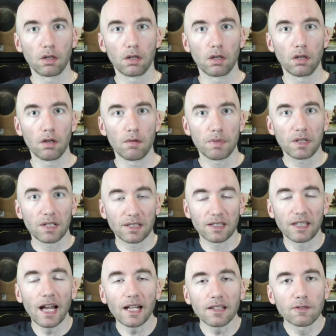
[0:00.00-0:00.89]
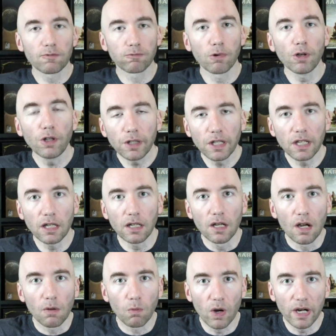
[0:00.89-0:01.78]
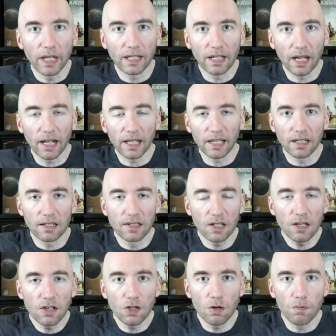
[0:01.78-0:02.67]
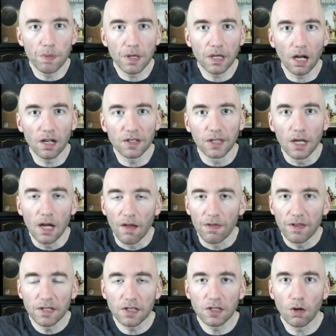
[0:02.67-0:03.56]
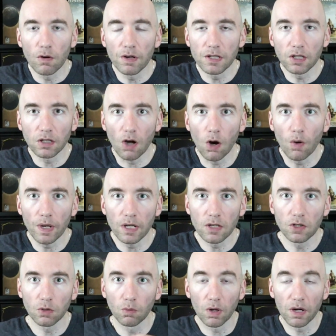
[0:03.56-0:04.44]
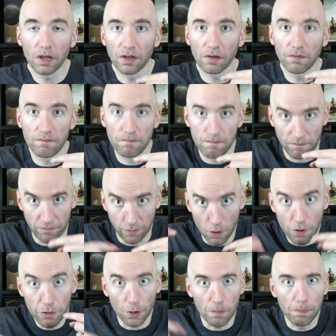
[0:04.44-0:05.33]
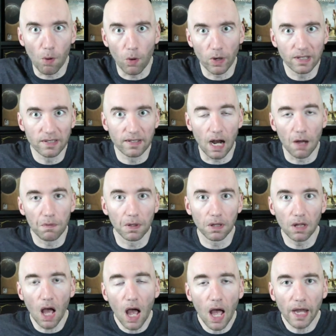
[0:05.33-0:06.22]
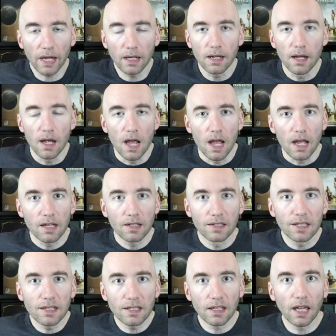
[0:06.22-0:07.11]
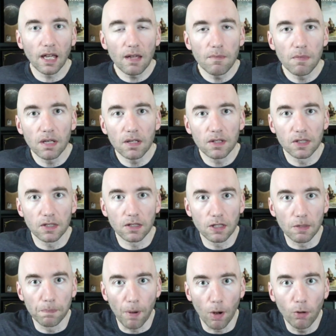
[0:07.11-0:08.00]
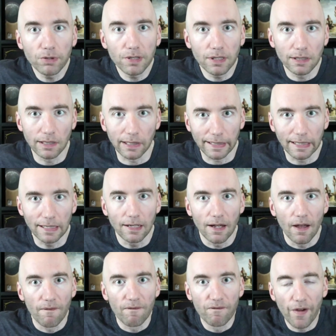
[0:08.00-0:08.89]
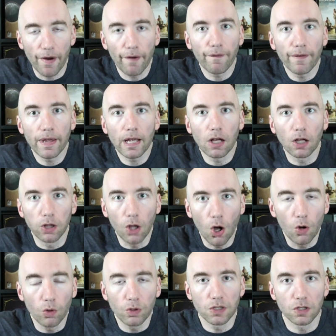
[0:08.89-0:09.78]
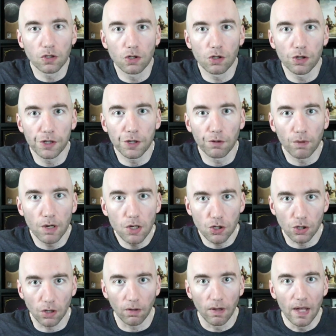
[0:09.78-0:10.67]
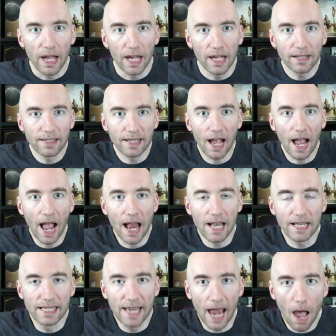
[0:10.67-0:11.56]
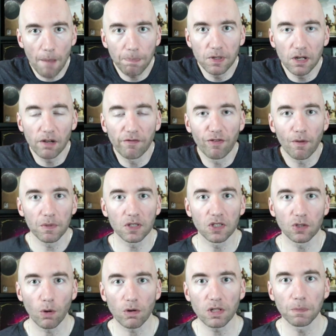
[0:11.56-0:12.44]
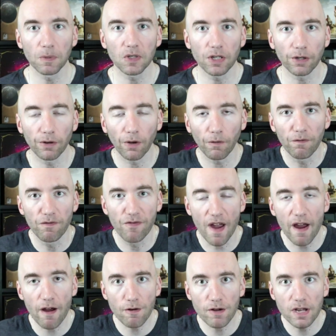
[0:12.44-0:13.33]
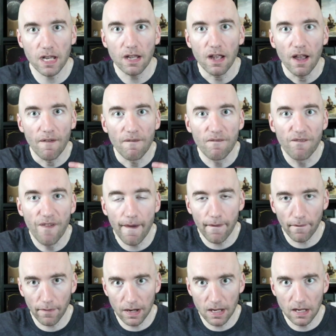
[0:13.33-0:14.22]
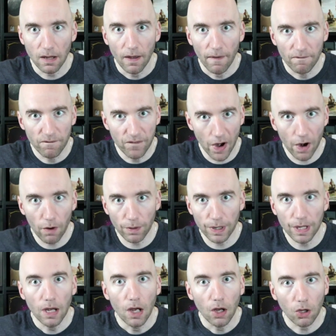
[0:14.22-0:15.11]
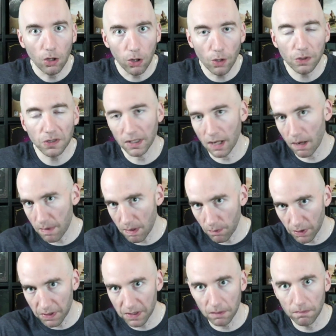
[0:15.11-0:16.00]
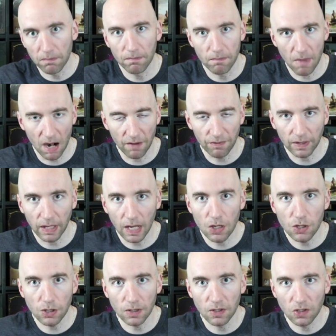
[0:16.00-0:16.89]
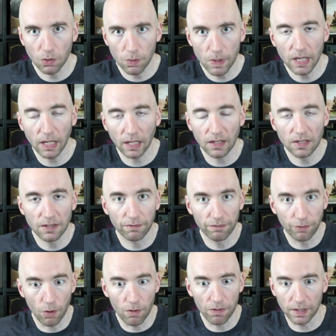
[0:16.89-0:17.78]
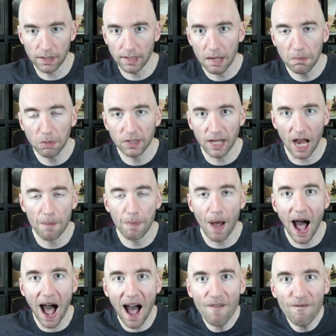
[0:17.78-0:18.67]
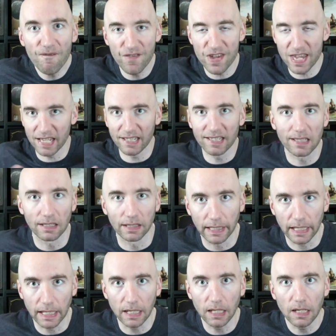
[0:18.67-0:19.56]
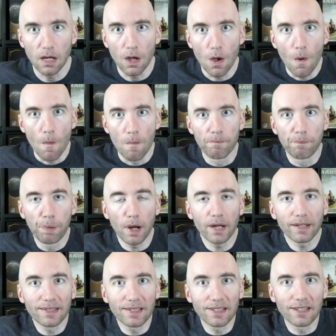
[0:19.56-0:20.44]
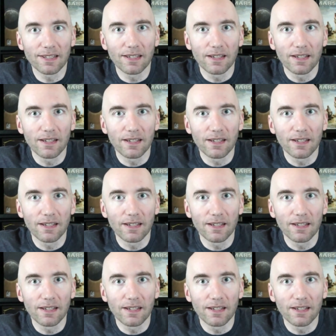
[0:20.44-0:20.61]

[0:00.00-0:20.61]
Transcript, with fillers: Because that's really what it kind of gets into, because this is going to go into one of the further points down the line, is this game is supposedly very close to the original. It's adapted from the source material very, very, very closely. I mean, with some modifications, tweakings for the tabletop, obviously, but